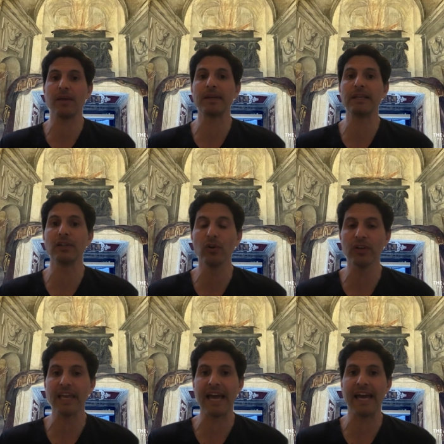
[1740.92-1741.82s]
we
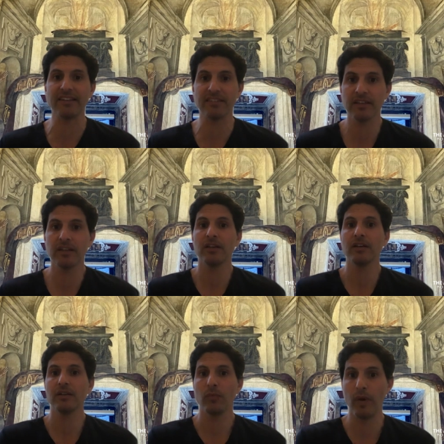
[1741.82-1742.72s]
look at
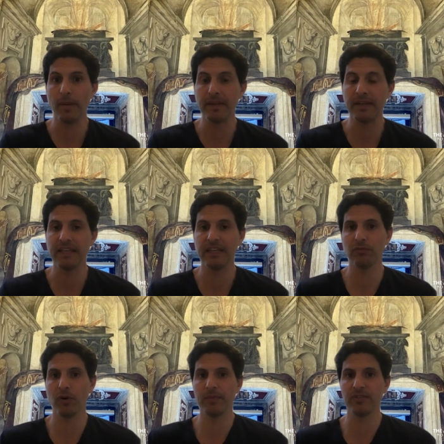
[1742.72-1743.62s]
women in
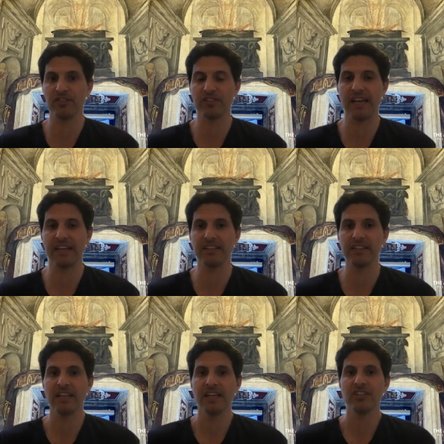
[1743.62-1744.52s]
Roman
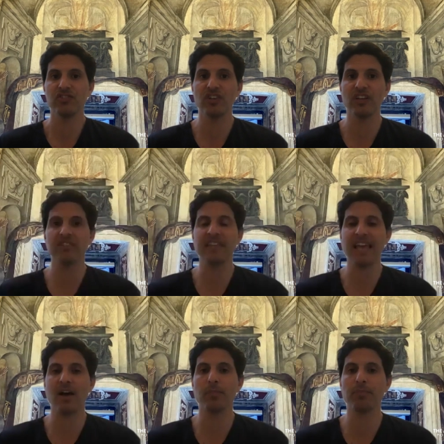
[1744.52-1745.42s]
society, just
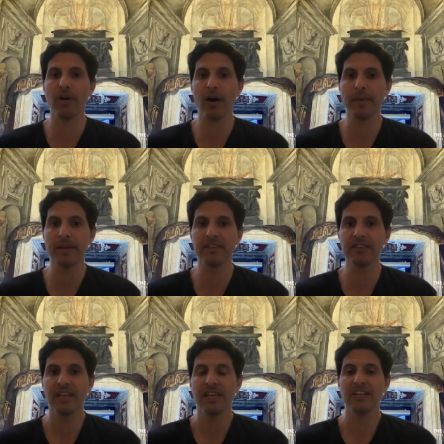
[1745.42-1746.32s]
how prominent
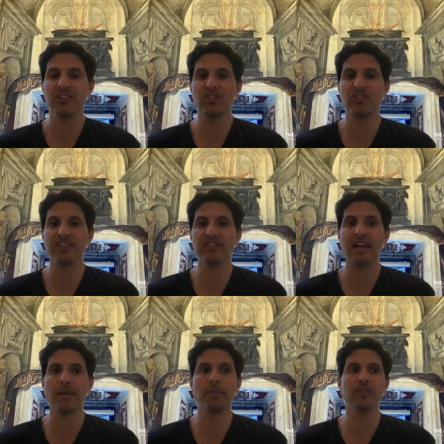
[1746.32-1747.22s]
and just
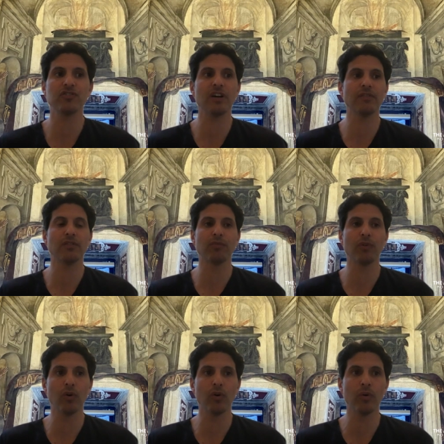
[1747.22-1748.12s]
how much of a
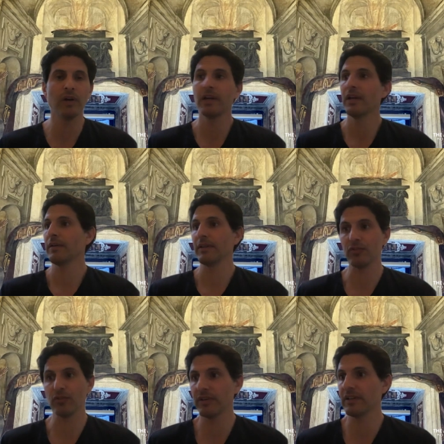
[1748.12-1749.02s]
role you
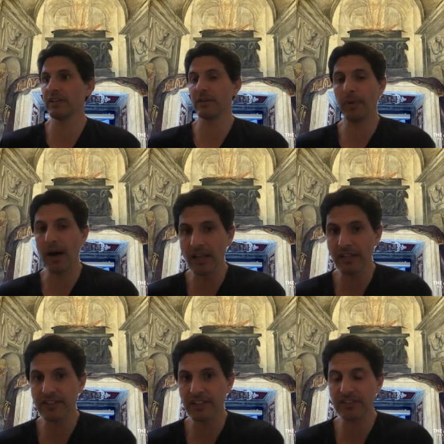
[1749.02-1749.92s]
turn into
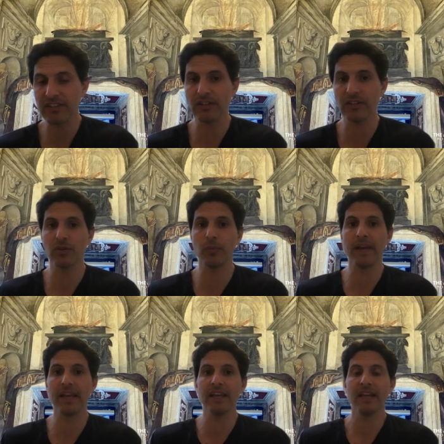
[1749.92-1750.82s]
politics, and look at the
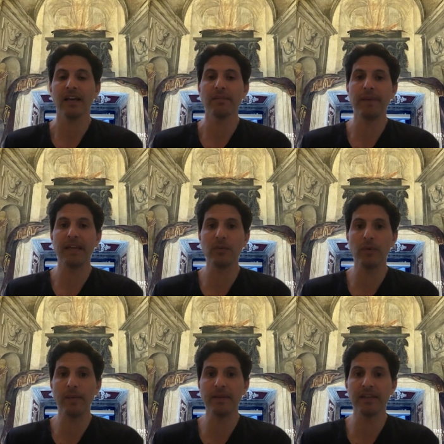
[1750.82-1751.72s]
way many
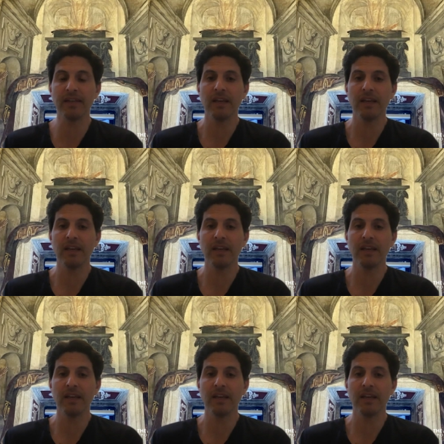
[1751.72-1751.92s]
women